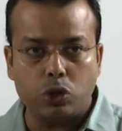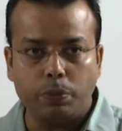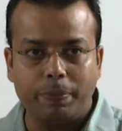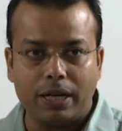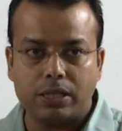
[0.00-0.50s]

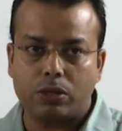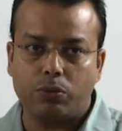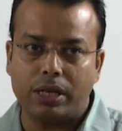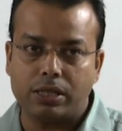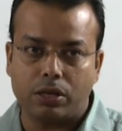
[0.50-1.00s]
parts,
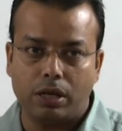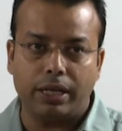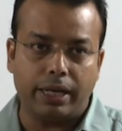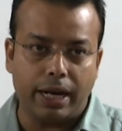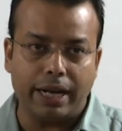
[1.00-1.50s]
one is called
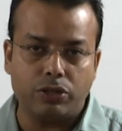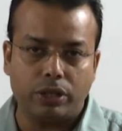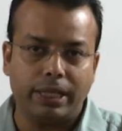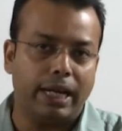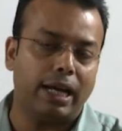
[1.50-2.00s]
the
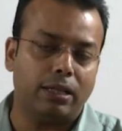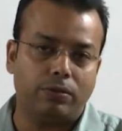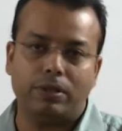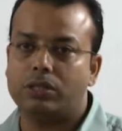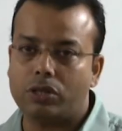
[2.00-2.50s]
nitrogen, another
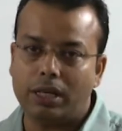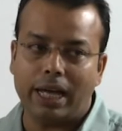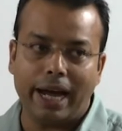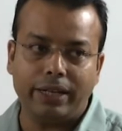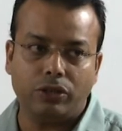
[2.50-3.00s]
one is called the
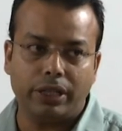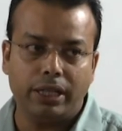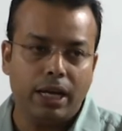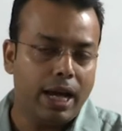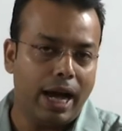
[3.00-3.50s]
hydrogen.
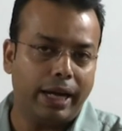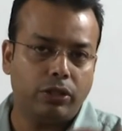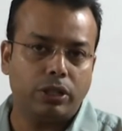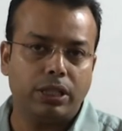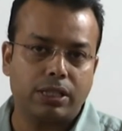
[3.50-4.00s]

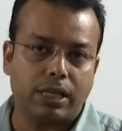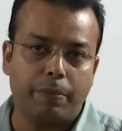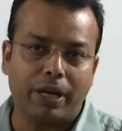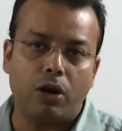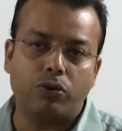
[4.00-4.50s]
Hydrogen is
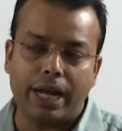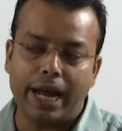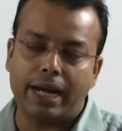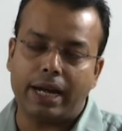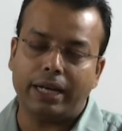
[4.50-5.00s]
coming out
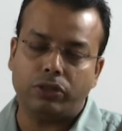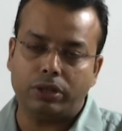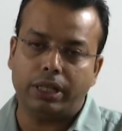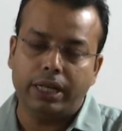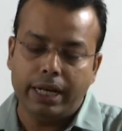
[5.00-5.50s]
and
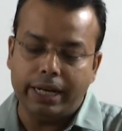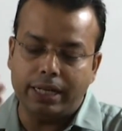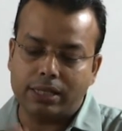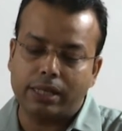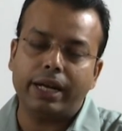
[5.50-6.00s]
nitrogen, it
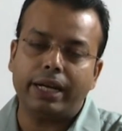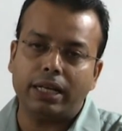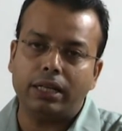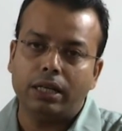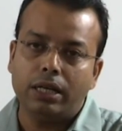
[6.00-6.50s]
is
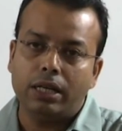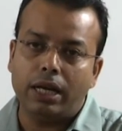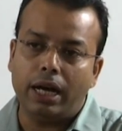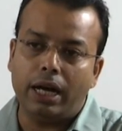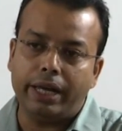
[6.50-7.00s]
creating
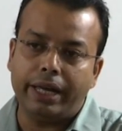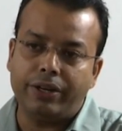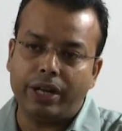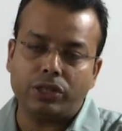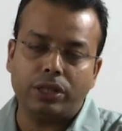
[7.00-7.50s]
a
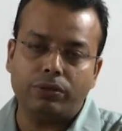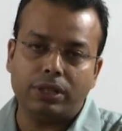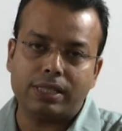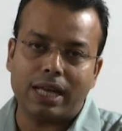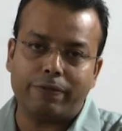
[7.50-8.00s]
reaction with
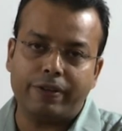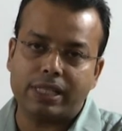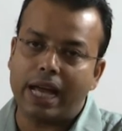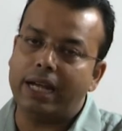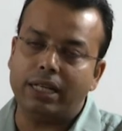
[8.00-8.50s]
the surface
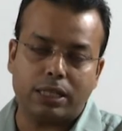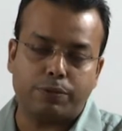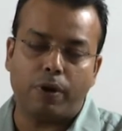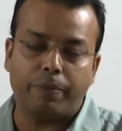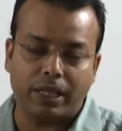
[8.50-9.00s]
and it is
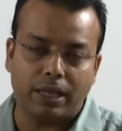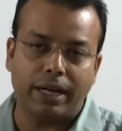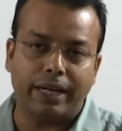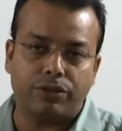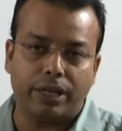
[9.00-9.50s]
forming the
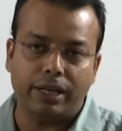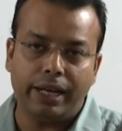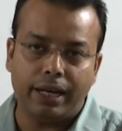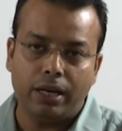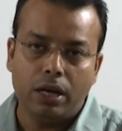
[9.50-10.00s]
nitride
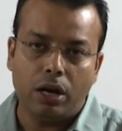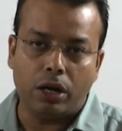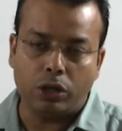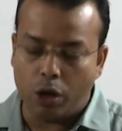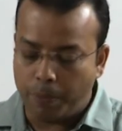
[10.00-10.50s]
layer
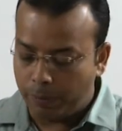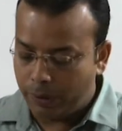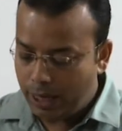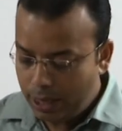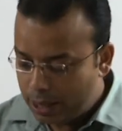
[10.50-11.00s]
on top of
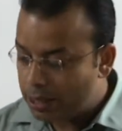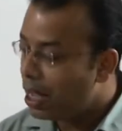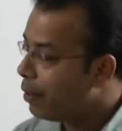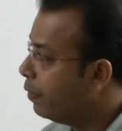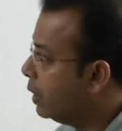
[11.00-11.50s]
the
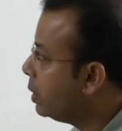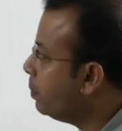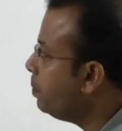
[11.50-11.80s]
surface.